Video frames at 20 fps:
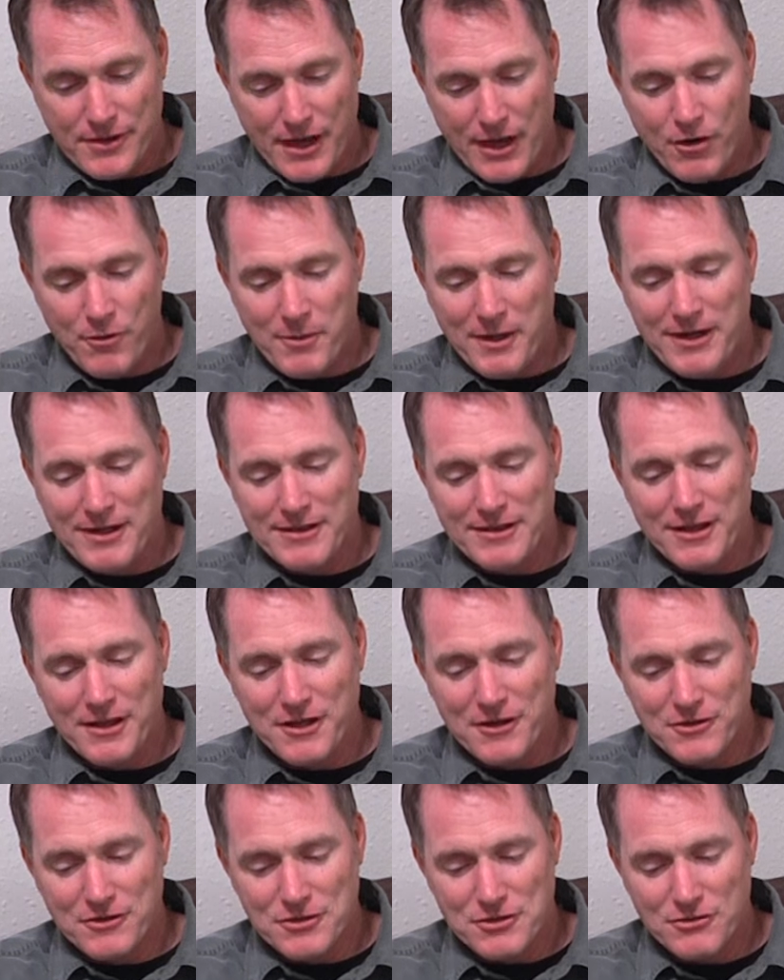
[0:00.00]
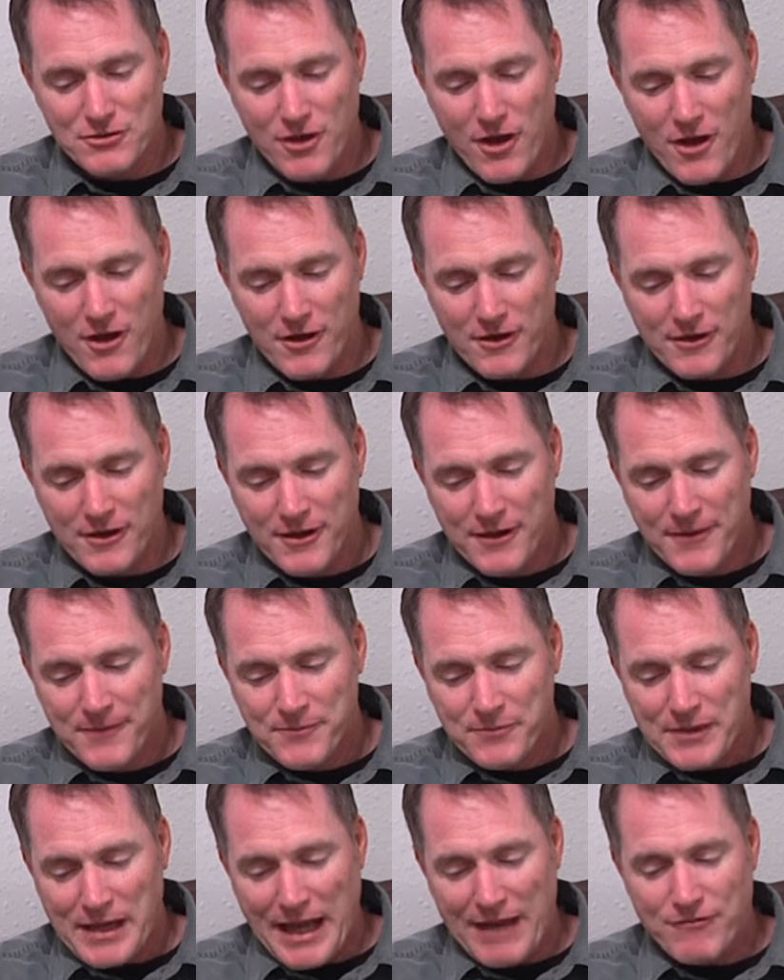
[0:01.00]
I hope I didn't linger too long.
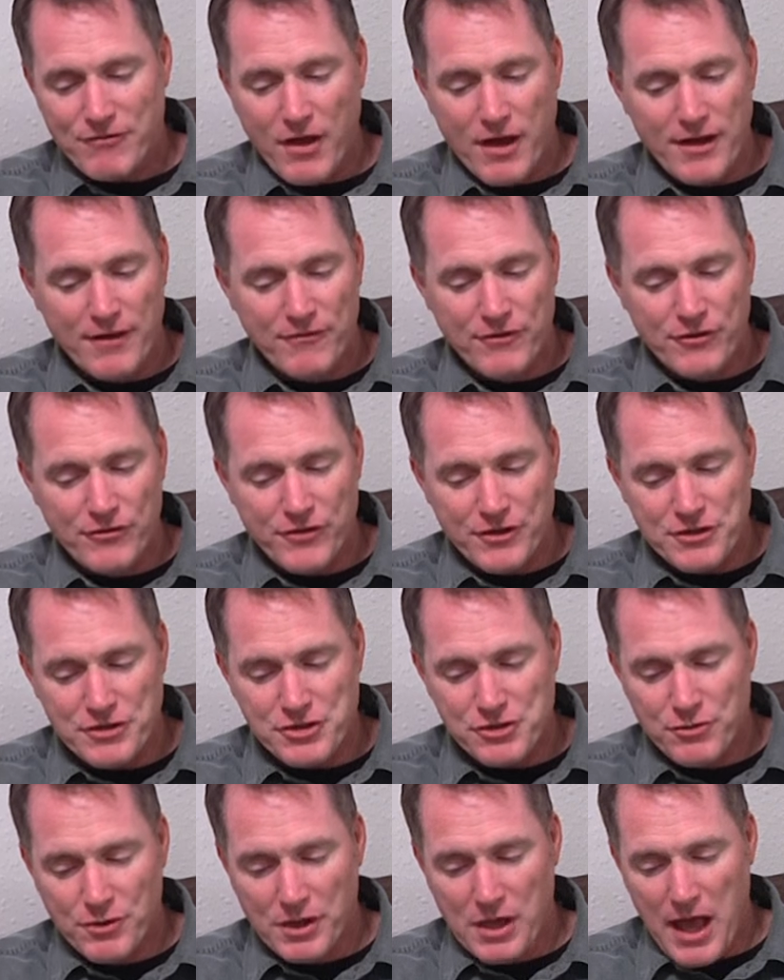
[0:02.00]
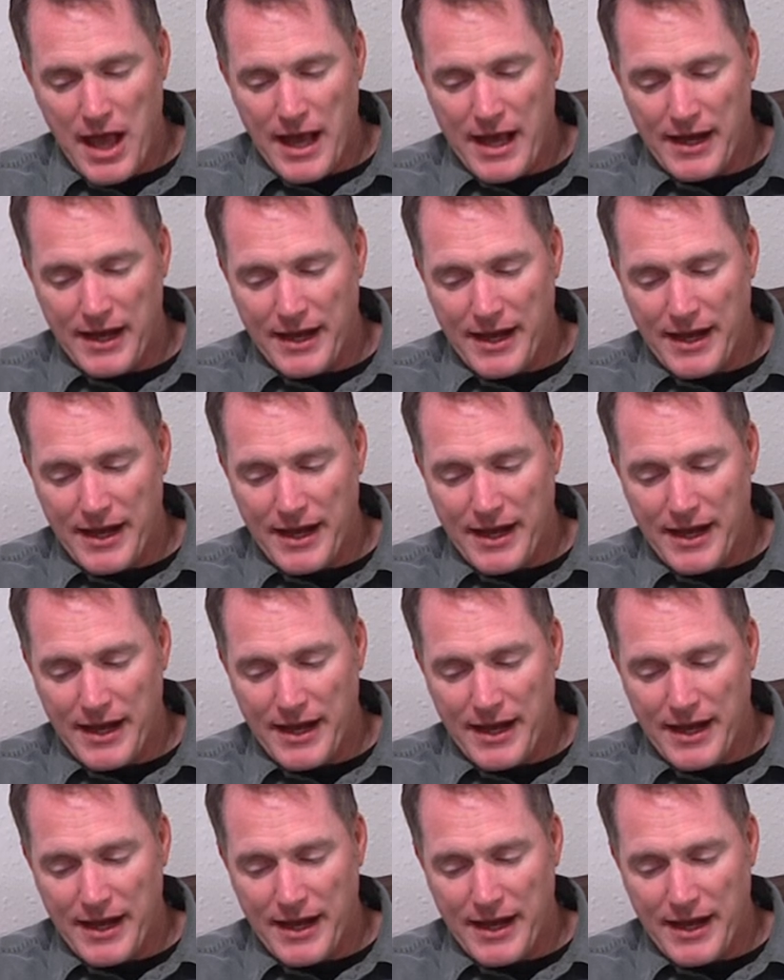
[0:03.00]
I've thought of this issue a lot